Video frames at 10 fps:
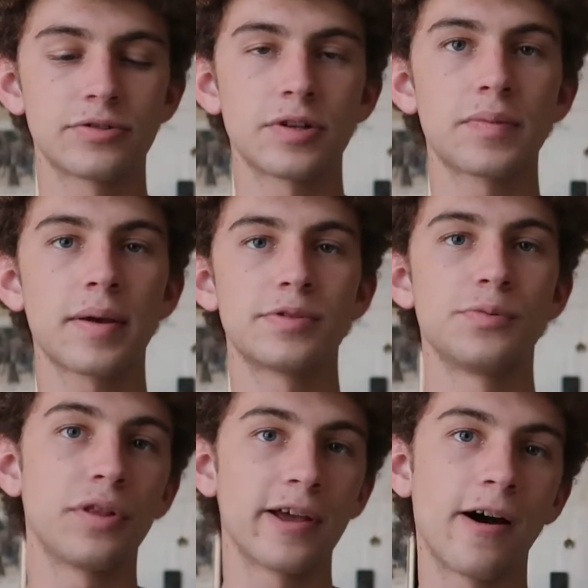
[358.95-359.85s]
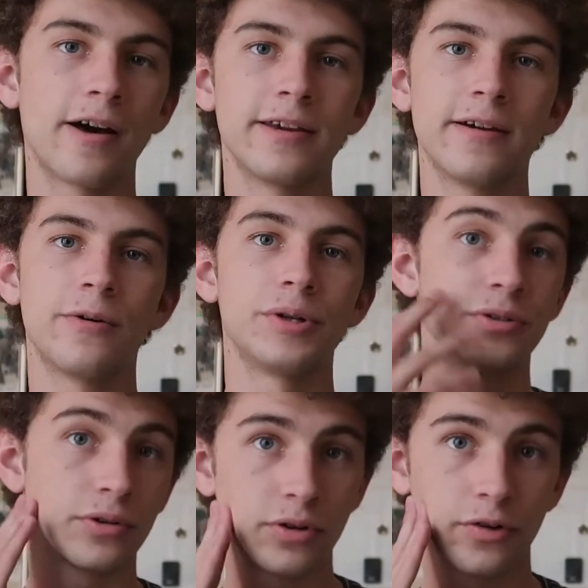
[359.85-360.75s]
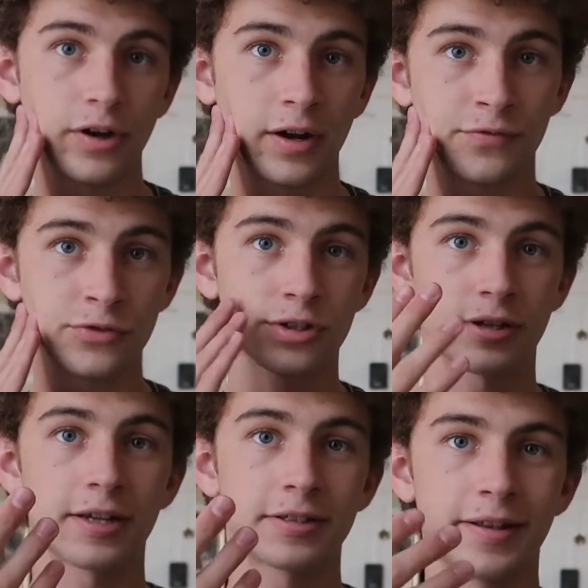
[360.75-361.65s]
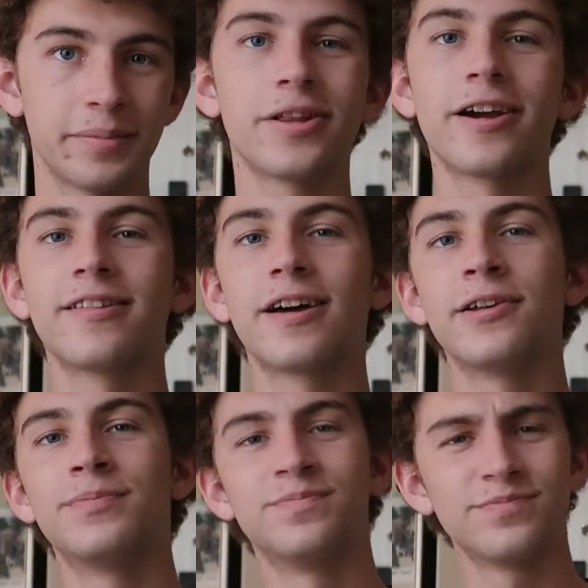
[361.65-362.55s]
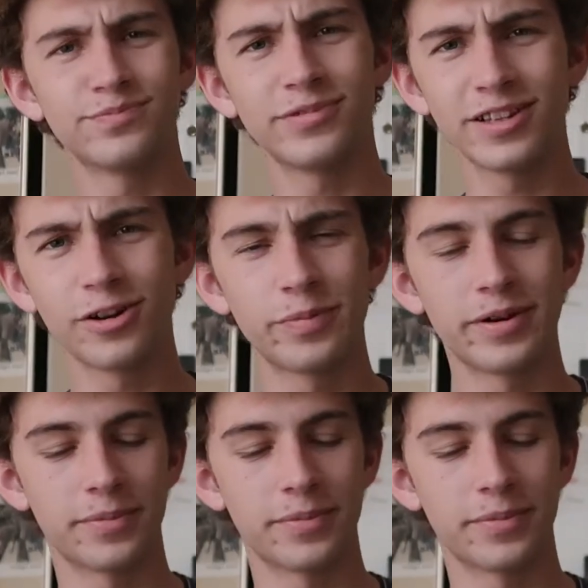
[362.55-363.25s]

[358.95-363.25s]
sometimes you play audio and you don't know if your headphones are connected and they play out loud. A little bit